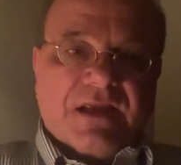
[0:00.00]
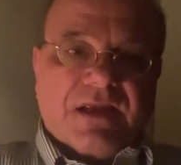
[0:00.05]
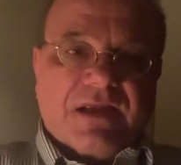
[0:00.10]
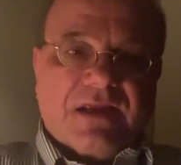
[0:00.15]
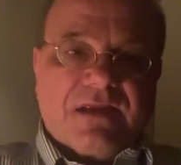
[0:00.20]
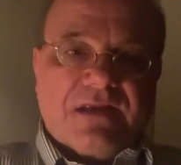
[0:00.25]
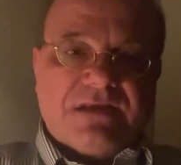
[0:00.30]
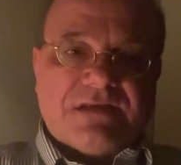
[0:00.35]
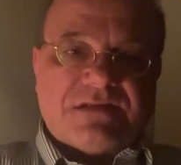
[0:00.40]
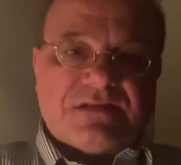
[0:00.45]

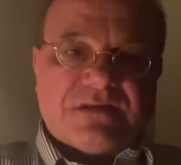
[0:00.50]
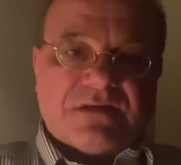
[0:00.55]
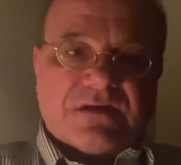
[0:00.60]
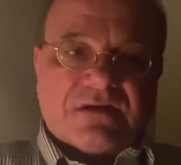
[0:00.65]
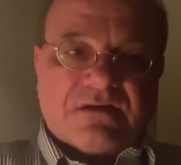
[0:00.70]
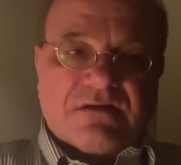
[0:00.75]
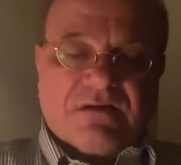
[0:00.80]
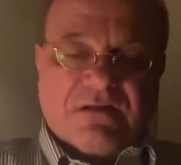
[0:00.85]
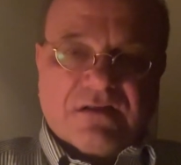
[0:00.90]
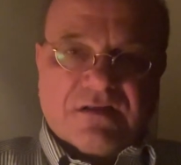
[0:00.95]
is
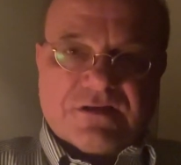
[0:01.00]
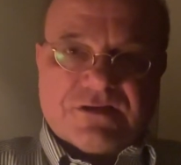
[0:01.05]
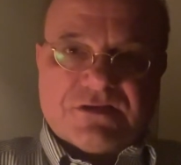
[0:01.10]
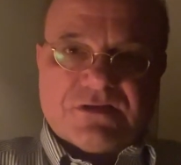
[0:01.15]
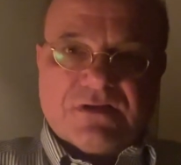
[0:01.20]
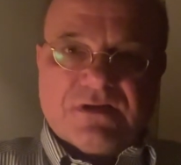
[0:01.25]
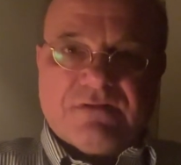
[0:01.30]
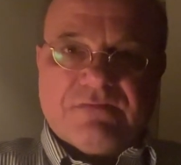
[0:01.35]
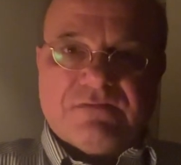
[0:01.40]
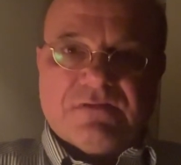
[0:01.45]
college
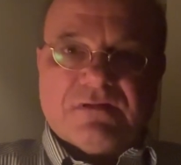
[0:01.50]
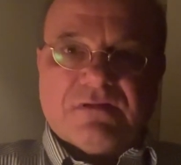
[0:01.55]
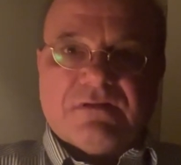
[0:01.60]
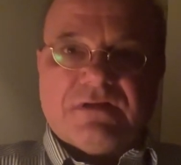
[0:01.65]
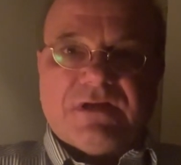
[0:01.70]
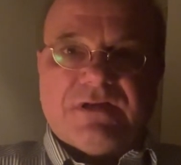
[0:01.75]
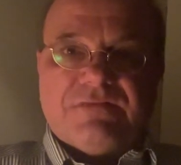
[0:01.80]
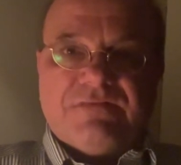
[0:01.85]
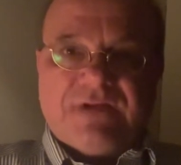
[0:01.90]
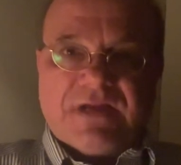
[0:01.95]
level,
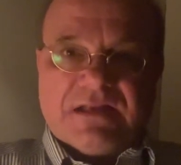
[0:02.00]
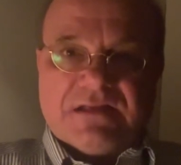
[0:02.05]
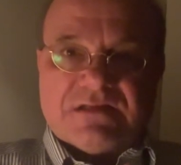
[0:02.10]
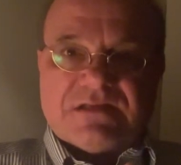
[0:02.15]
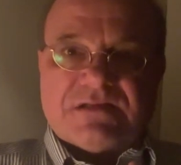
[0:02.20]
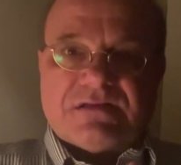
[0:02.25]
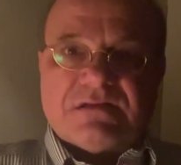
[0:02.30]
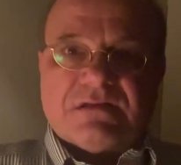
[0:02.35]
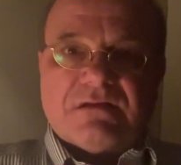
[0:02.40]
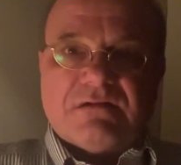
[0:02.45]

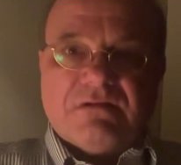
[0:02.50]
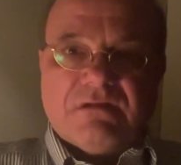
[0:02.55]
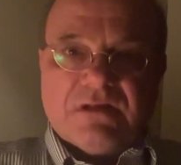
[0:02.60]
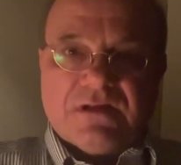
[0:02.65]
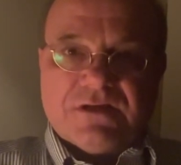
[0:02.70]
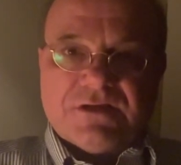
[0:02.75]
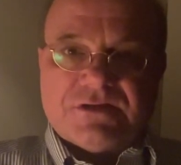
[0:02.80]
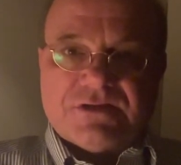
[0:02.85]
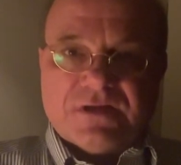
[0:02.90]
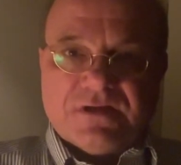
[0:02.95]
advanced
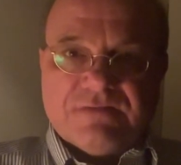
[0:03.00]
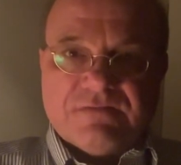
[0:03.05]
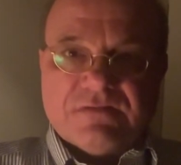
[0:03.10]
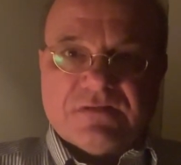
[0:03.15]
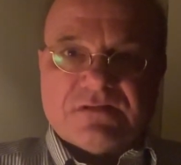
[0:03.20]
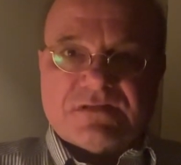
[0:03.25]
college level.